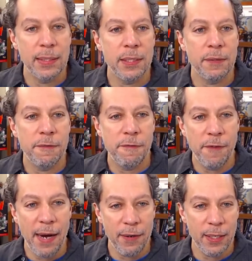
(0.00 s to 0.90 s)
a little
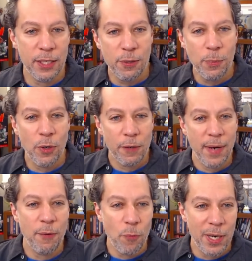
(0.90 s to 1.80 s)
fairer, a little more
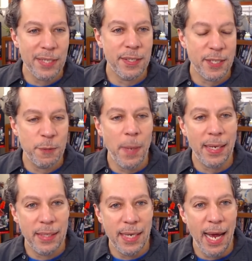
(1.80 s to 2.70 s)
around what is
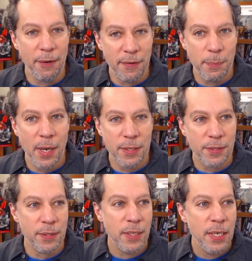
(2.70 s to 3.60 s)
expected out of the
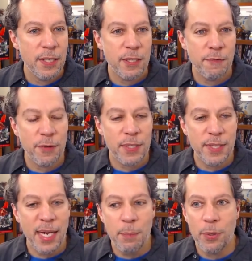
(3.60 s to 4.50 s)
monster. So for
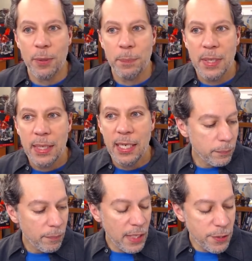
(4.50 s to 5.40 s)
example,
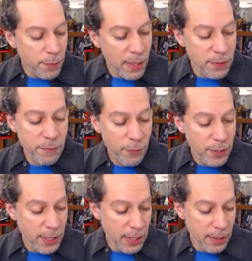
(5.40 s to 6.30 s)
in
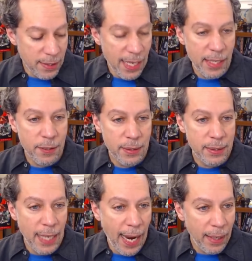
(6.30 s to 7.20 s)
2014, the Tentacle
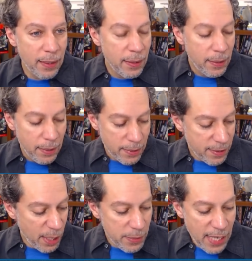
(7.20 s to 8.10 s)
attack, the
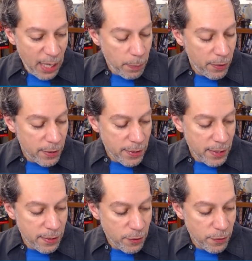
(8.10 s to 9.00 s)
same attack bonus
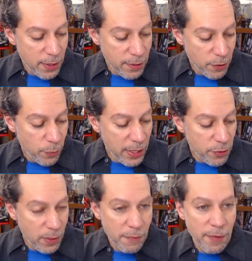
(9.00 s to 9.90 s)
as in
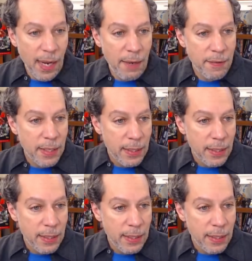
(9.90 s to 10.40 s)
2025,